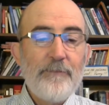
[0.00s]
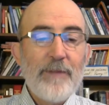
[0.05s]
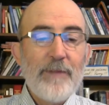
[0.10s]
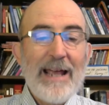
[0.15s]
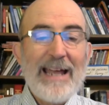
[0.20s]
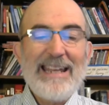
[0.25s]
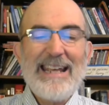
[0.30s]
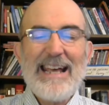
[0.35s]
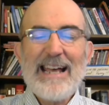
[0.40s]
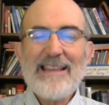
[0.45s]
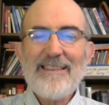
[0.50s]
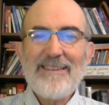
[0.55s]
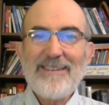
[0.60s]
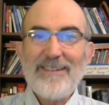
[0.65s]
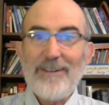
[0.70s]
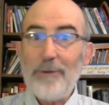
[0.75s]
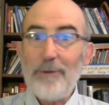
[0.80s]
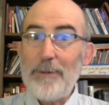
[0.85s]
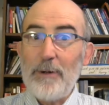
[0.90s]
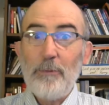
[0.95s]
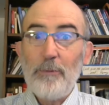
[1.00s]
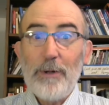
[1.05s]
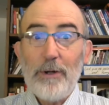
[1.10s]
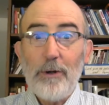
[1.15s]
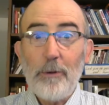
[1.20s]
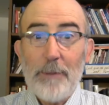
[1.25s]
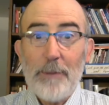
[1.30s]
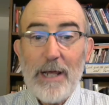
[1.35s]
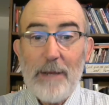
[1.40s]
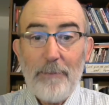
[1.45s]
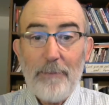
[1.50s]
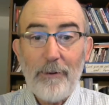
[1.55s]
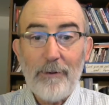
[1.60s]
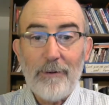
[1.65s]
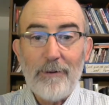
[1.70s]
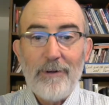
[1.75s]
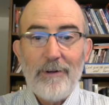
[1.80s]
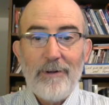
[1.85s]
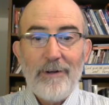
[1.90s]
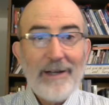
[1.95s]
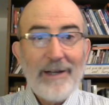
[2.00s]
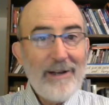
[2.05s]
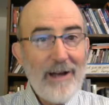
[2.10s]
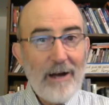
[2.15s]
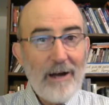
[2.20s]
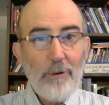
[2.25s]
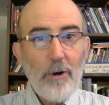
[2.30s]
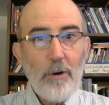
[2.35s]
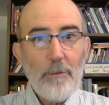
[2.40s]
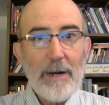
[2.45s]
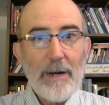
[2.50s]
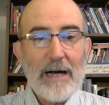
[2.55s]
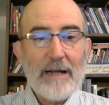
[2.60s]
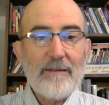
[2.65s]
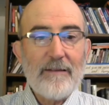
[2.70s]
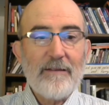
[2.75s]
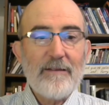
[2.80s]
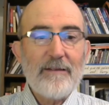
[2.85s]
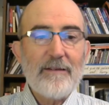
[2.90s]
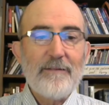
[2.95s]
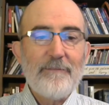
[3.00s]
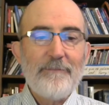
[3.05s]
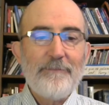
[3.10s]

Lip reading: and yet still be real people and not robots?